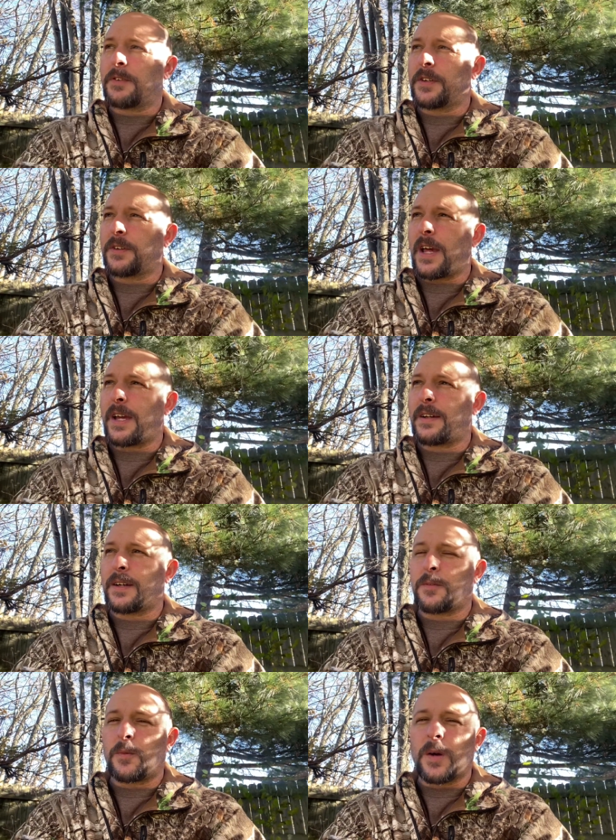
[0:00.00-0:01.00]
you're like,
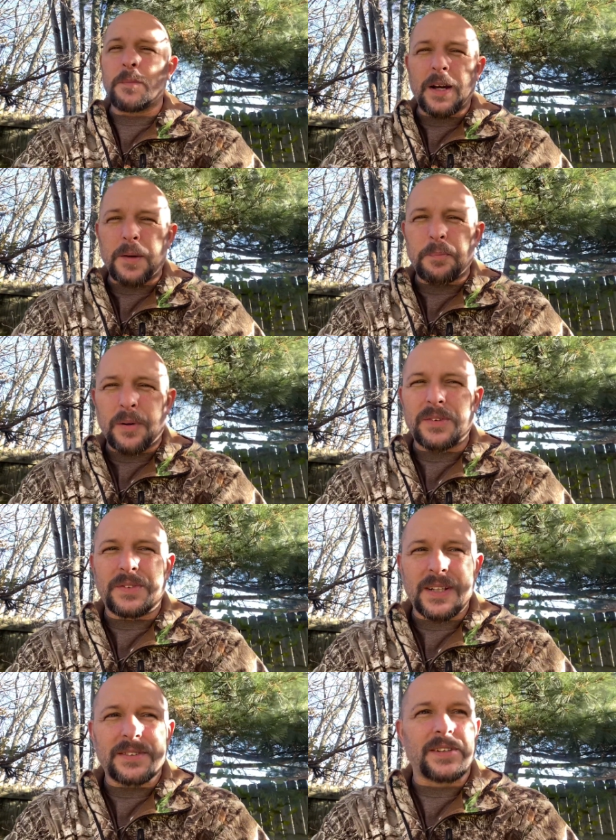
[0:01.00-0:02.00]
like where am I going to put
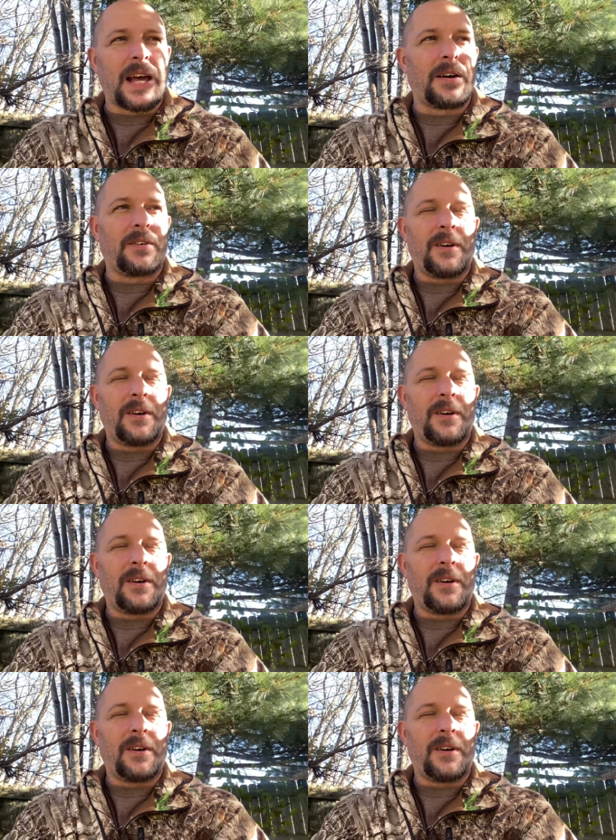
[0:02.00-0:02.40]
this now?